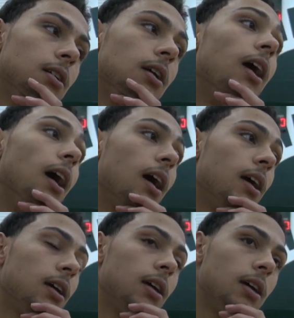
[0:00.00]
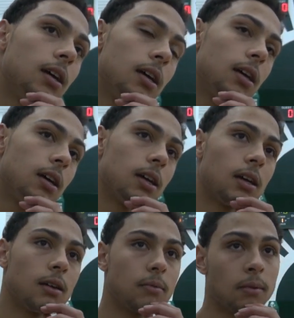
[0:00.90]
Yeah.
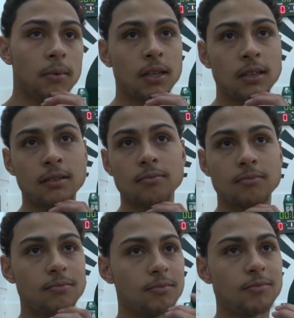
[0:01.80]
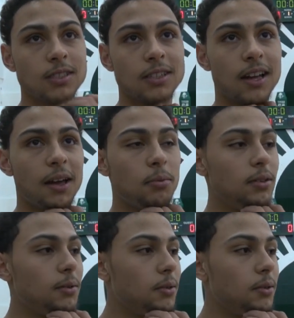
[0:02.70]
I mean, I was unhappy.